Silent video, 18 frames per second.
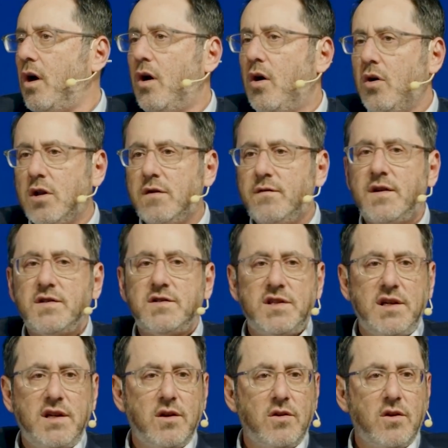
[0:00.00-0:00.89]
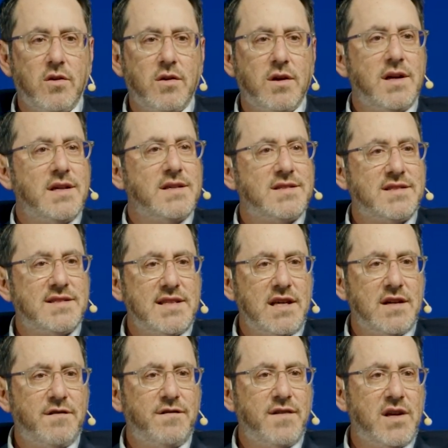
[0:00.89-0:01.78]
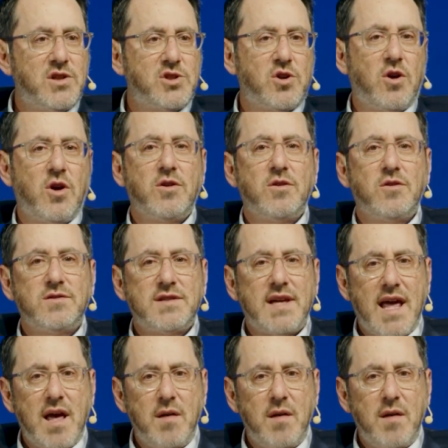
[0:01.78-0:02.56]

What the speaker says: All of us here, CFA charters,